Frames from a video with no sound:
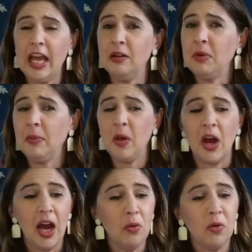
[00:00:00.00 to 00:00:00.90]
and maybe
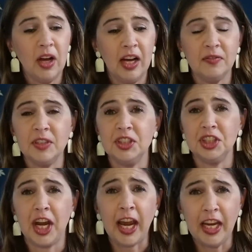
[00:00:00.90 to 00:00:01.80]
I will have to
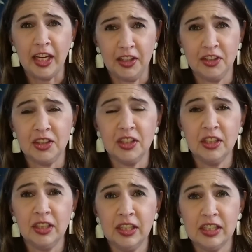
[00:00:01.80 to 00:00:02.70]
change
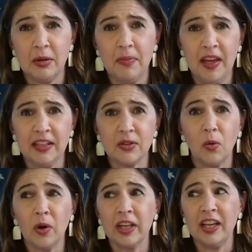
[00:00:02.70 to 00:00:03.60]
some things
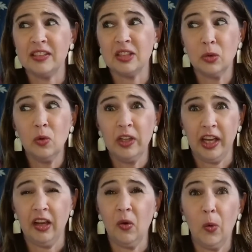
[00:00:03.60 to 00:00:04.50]
or get
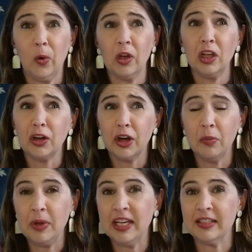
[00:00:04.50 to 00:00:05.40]
schooling or learn
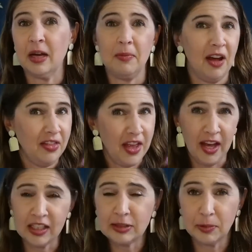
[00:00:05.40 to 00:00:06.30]
because I'm not the
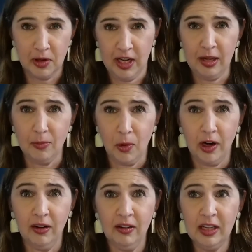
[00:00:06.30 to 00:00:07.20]
expert anymore.